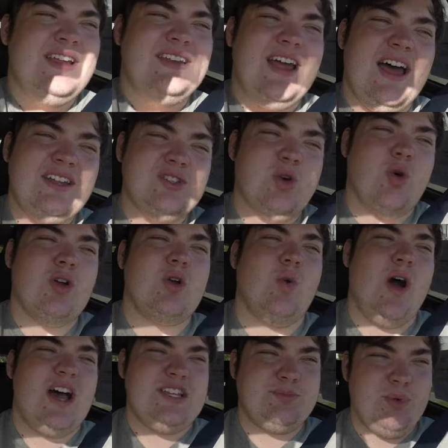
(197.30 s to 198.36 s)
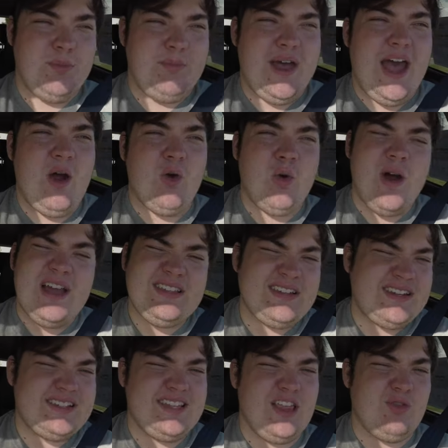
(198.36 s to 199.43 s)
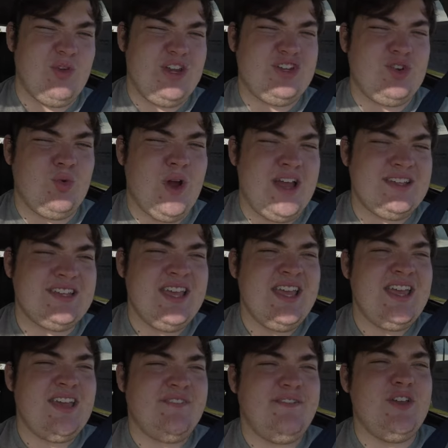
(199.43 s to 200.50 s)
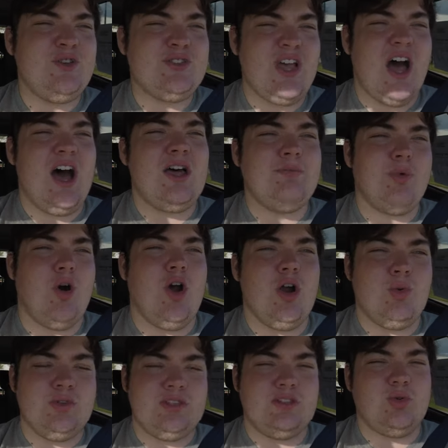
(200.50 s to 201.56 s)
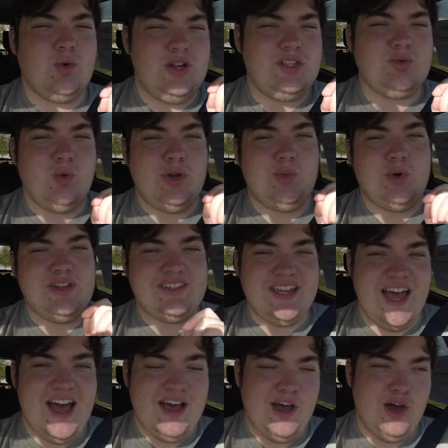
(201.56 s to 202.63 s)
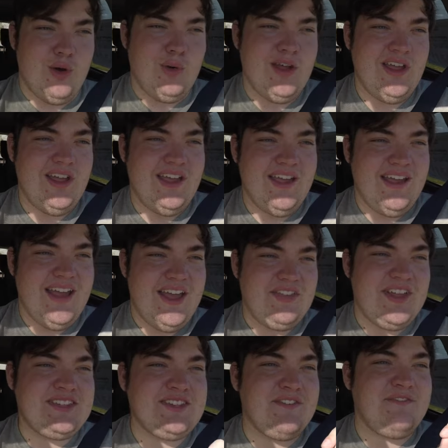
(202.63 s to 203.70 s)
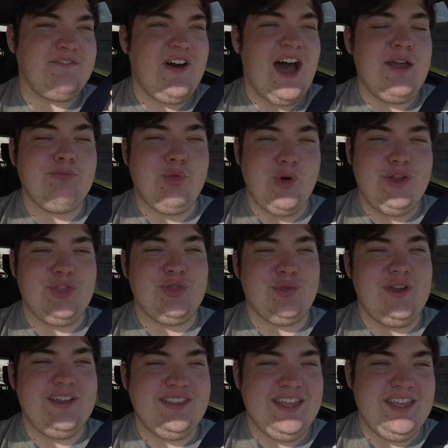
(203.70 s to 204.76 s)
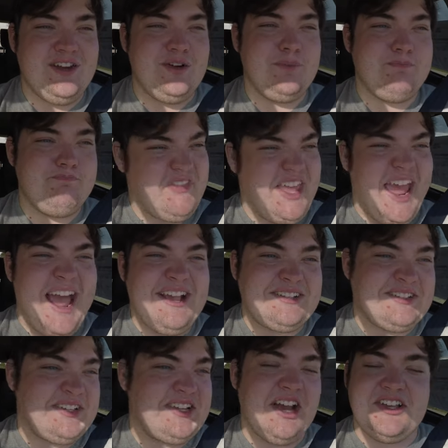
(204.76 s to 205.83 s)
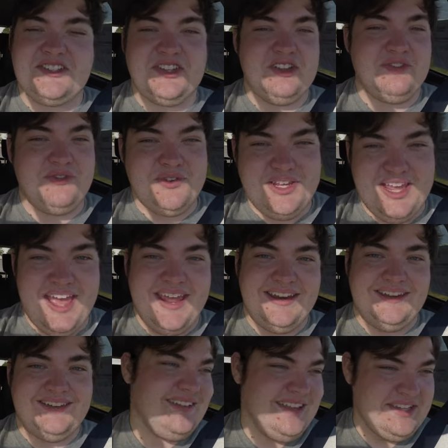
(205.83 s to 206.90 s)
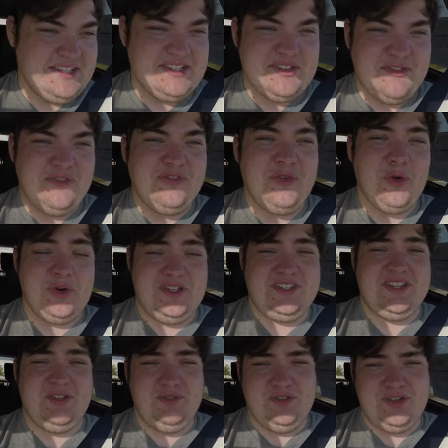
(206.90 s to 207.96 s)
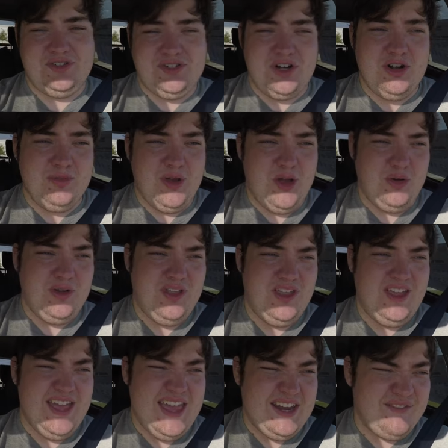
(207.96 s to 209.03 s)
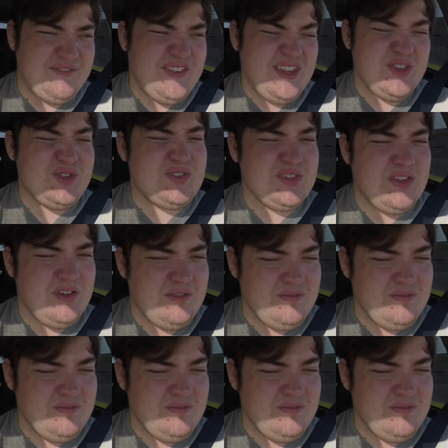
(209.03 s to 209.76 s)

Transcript: not torque-wise, but power-wise and acceleration-wise, it feels on par with the 2021 Tahoe, and that's a 5.3 liter gas-guzzling V8. This is a four-cylinder turbo, and it feels